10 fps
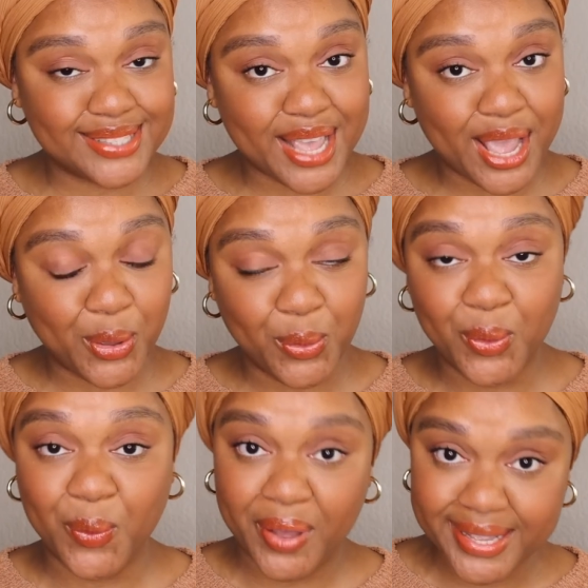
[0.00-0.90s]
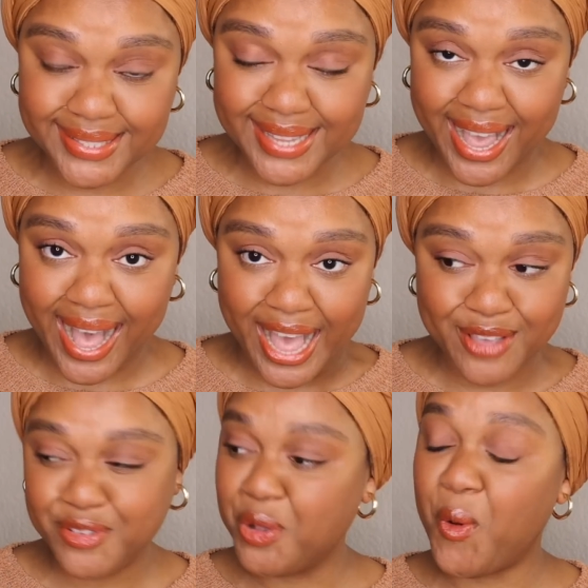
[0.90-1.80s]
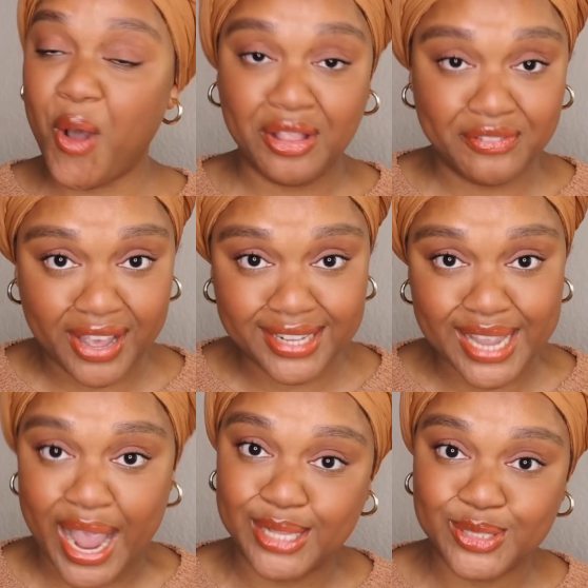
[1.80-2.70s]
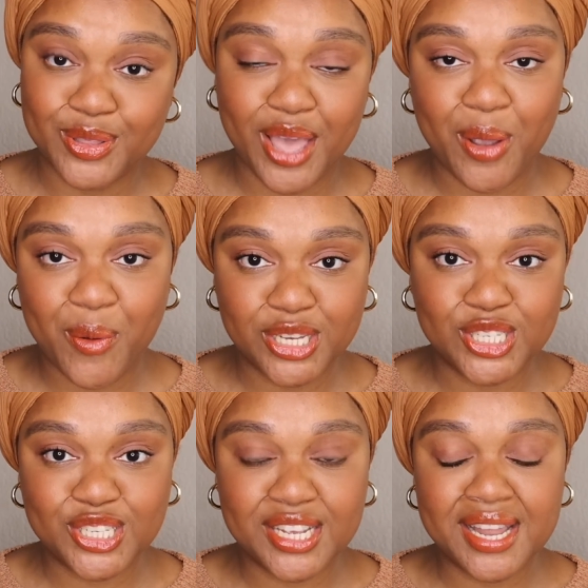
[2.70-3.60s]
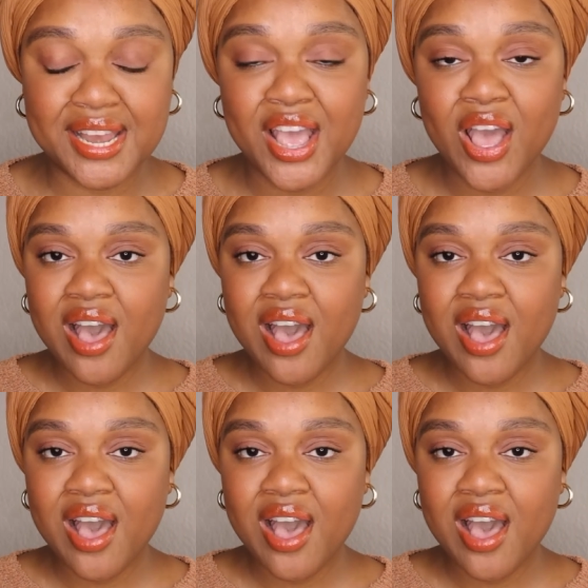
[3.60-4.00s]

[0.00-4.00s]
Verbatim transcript: SA who quit, I feel qualified to answer that question.